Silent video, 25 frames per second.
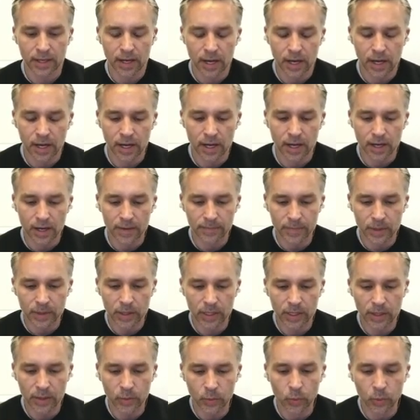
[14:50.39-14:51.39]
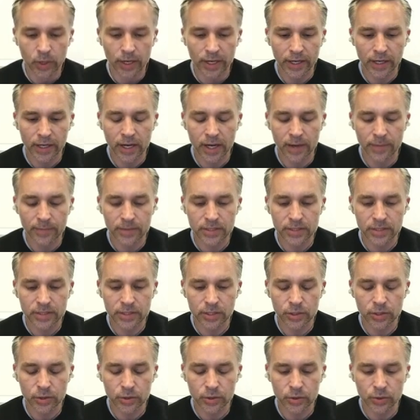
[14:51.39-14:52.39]
Um, when it comes
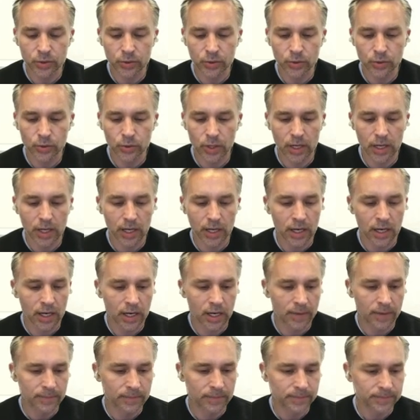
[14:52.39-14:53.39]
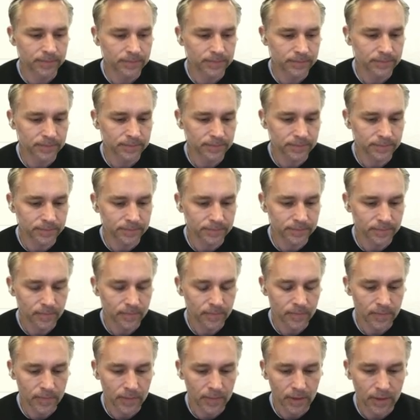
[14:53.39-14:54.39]
to, um,
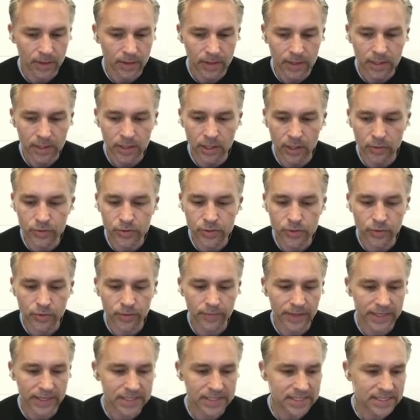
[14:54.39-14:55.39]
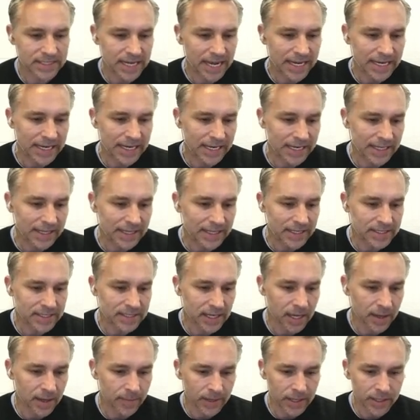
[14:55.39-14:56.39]
you know, sort of extending
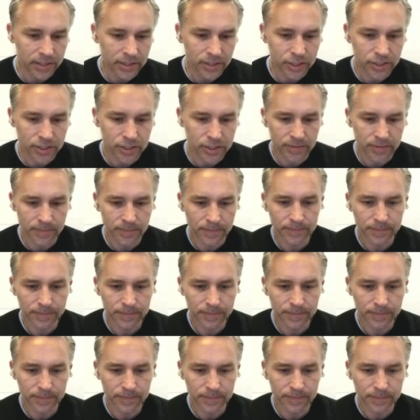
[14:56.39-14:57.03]
this image,